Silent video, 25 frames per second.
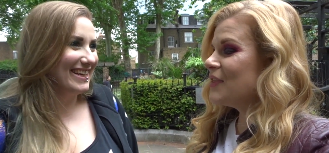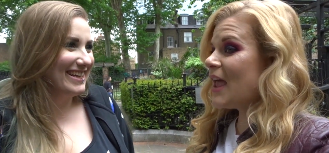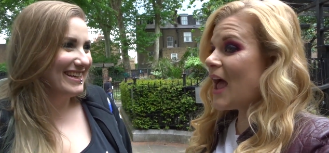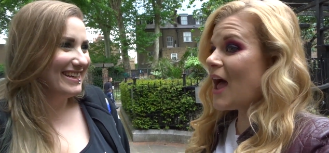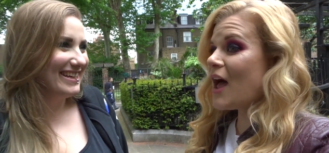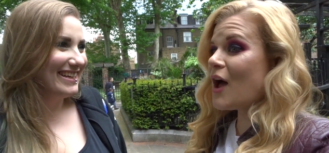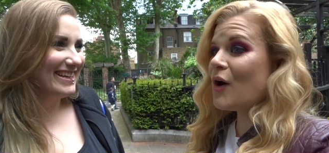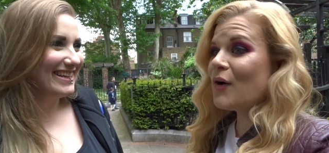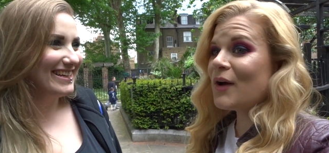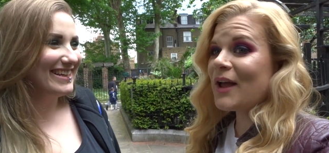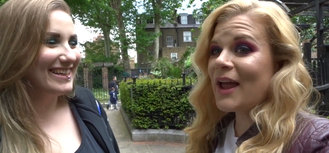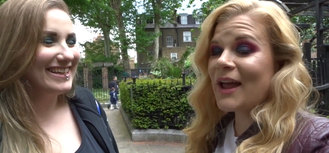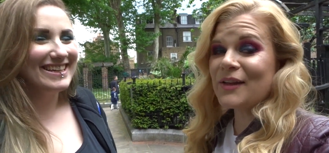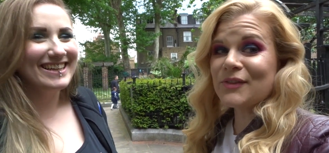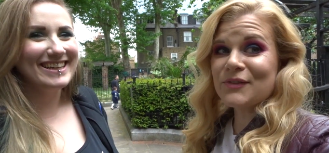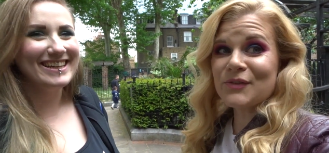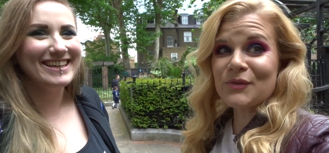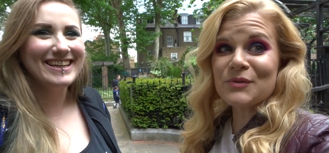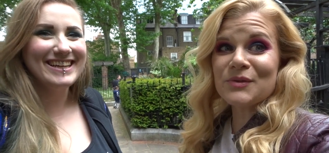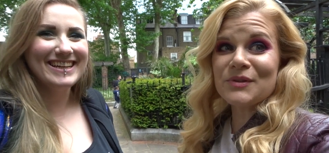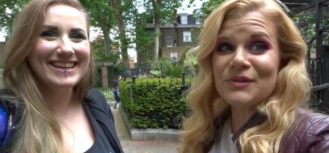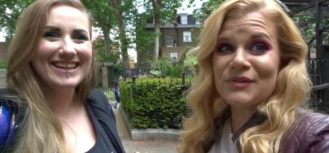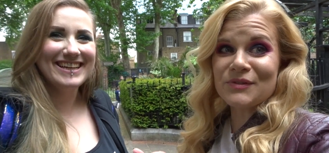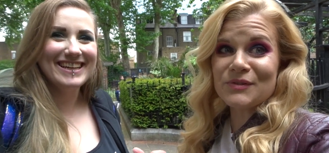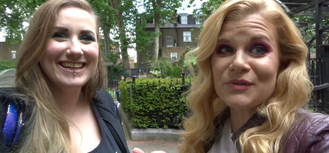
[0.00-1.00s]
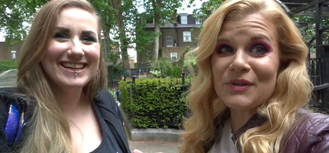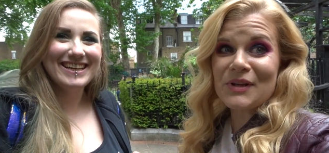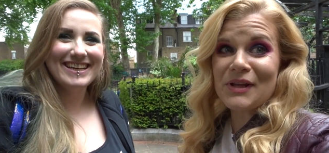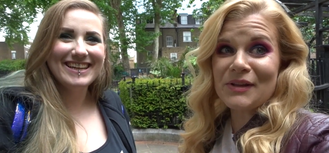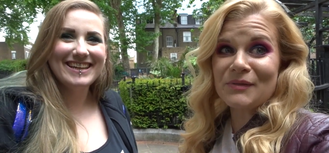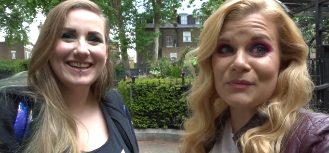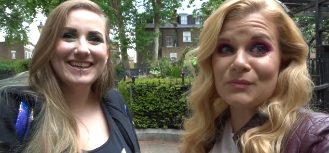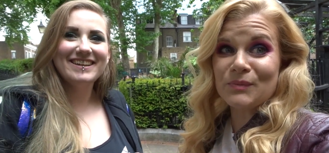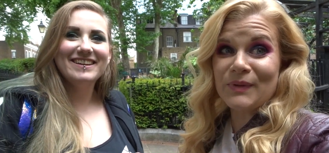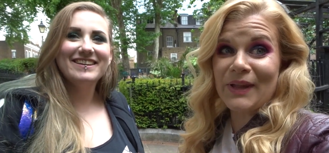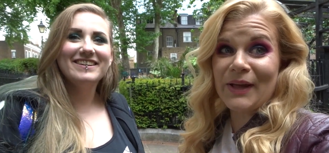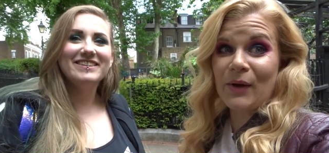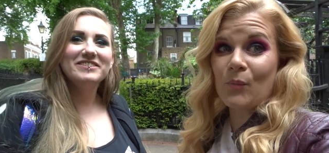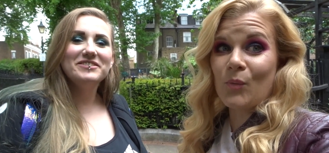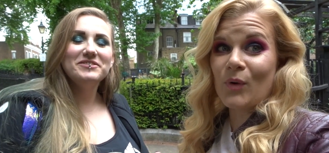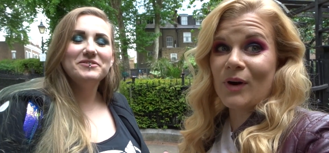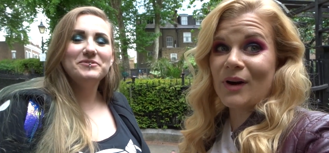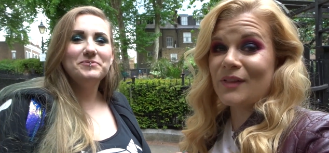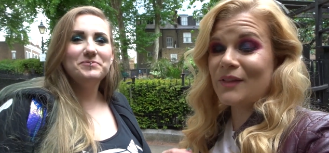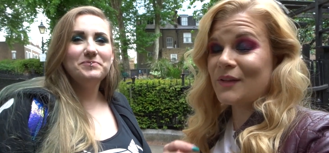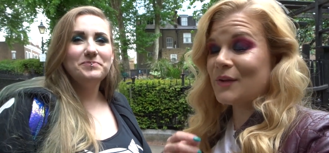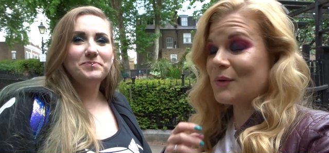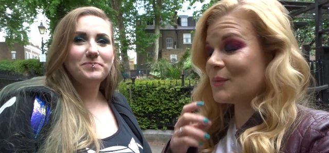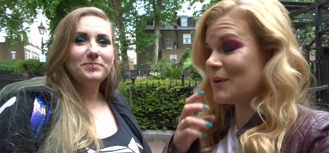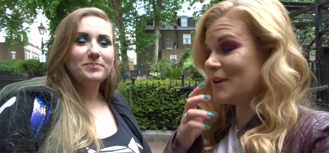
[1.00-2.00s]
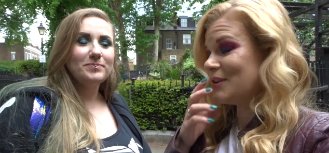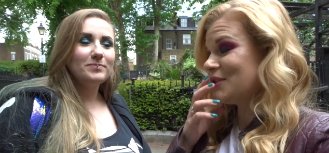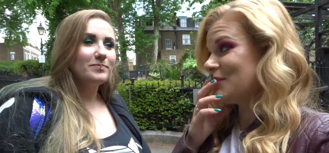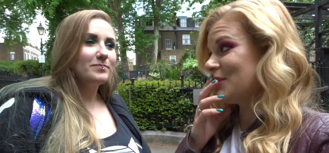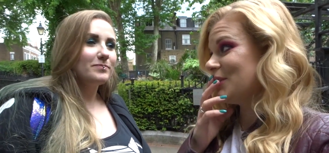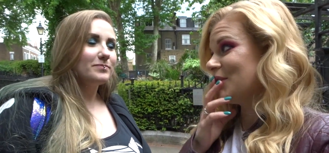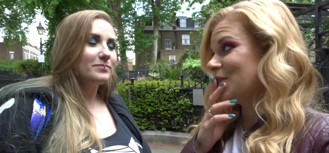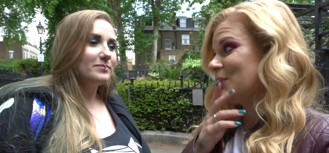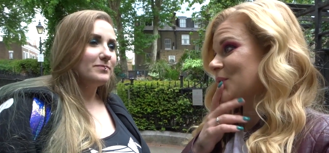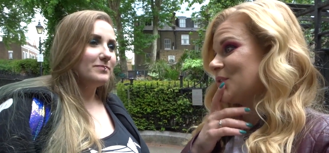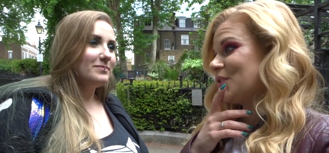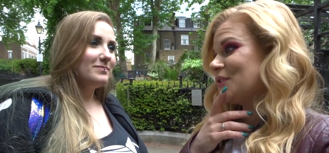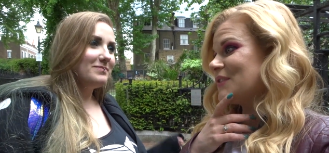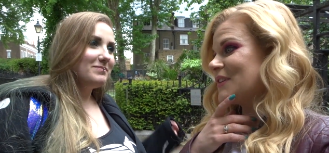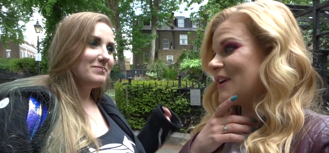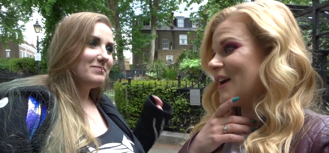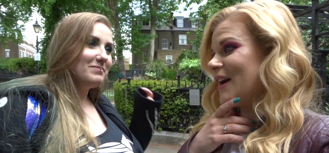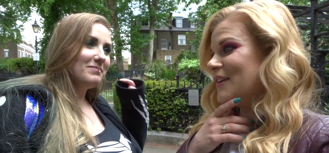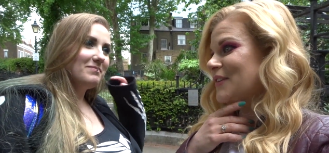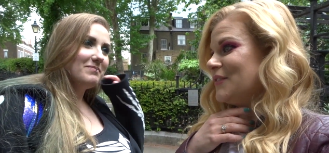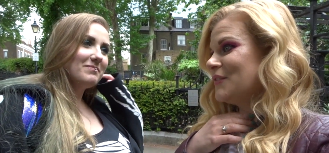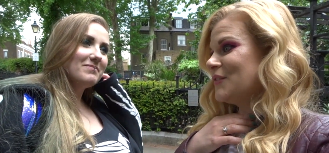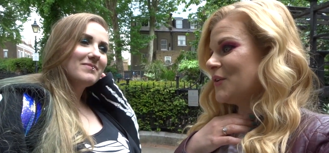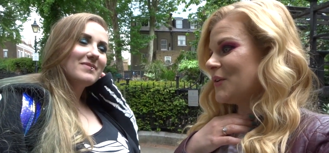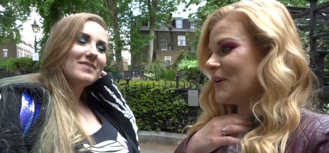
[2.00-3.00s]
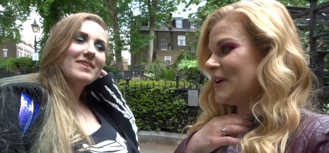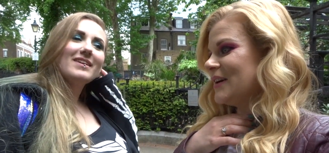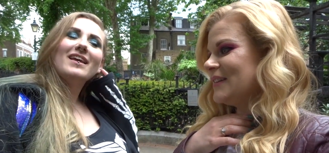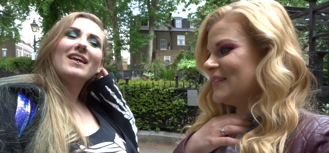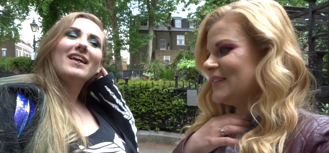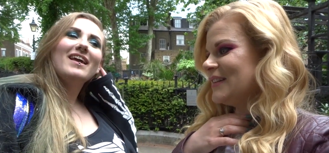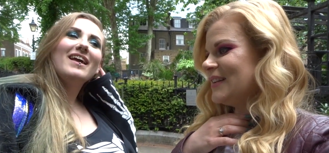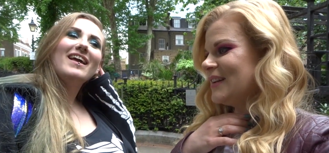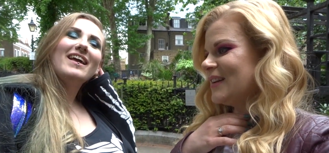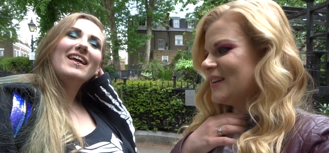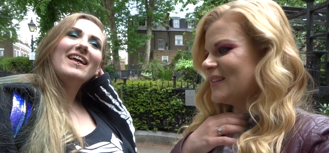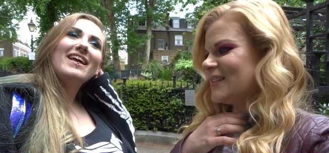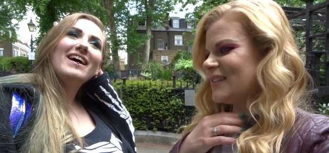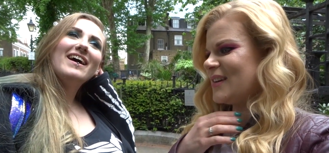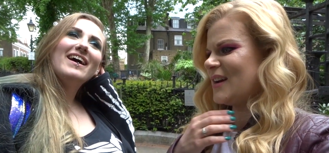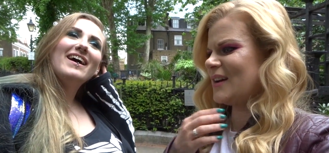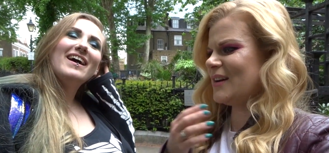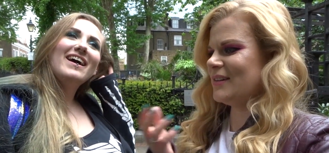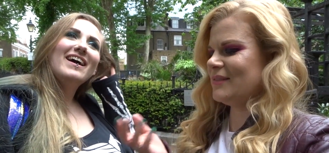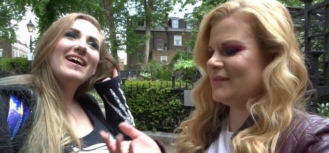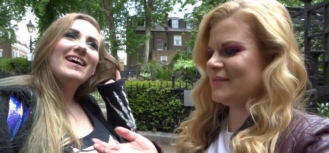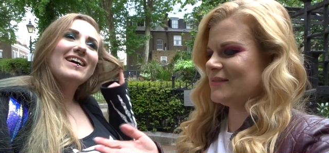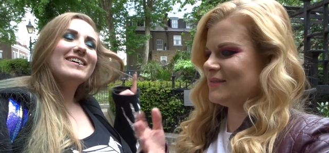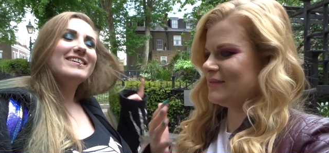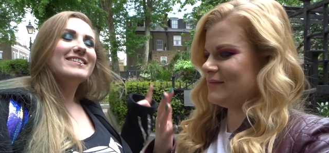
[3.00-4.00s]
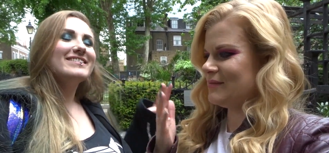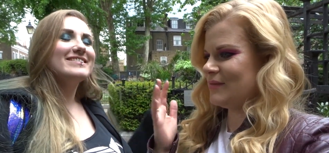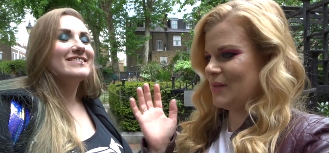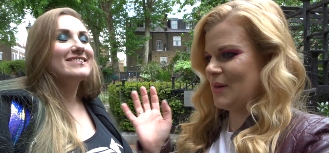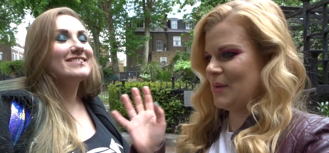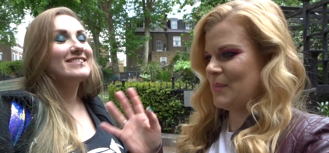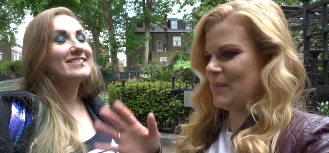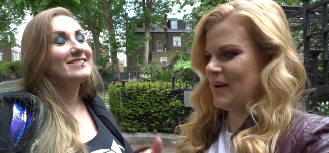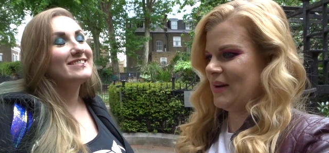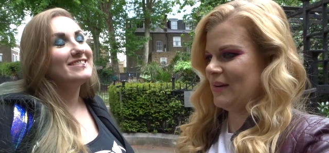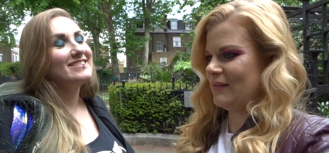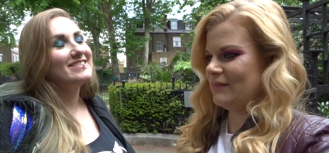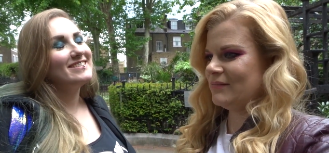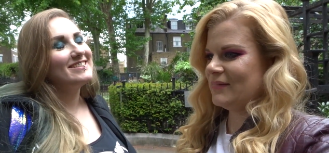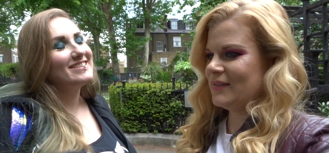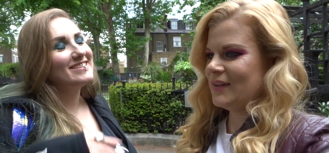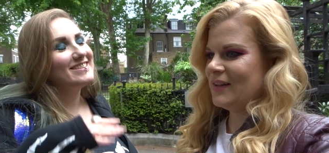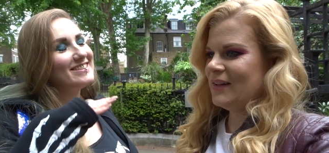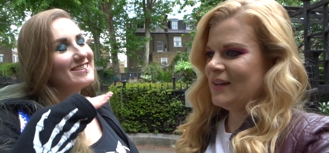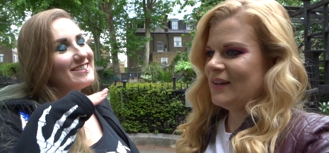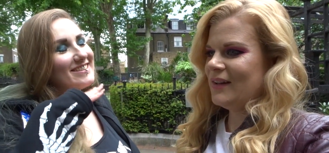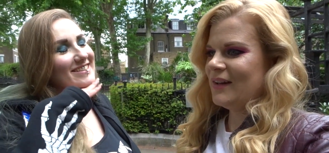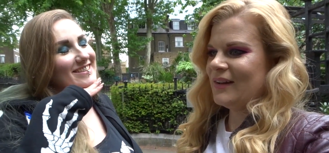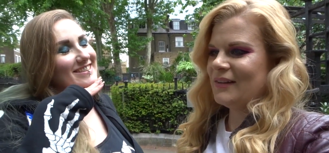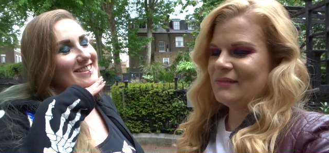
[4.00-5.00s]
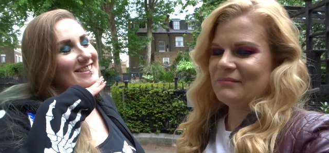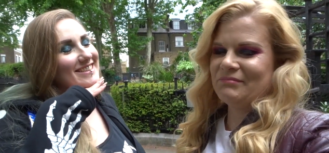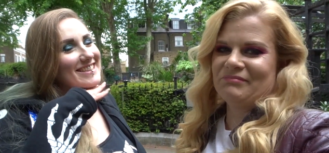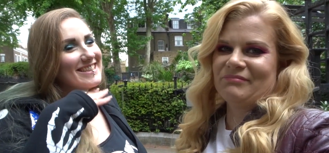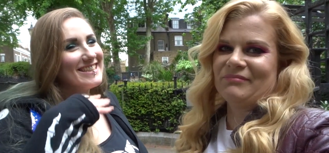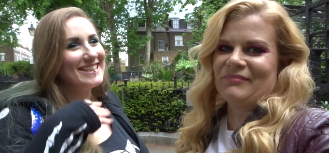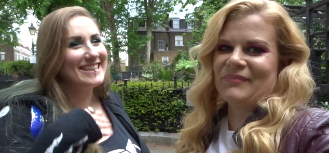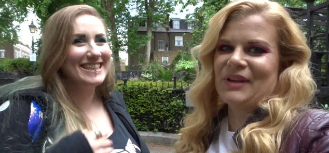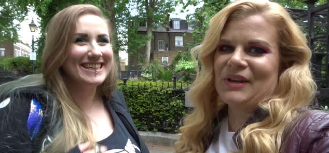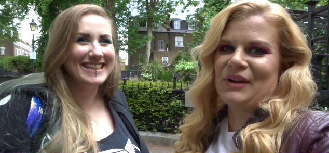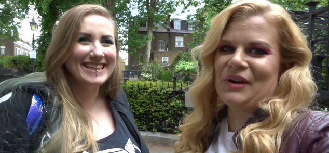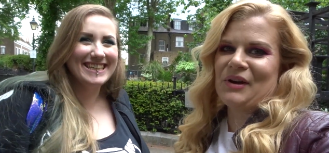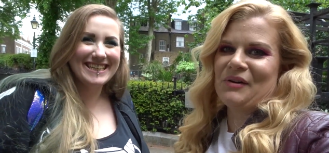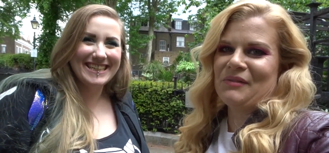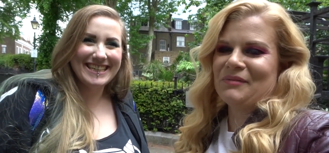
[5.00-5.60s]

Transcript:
Speaker 1: yeah. Okay. So like one of the originals, which is kind of crazy because I, I mean, you know,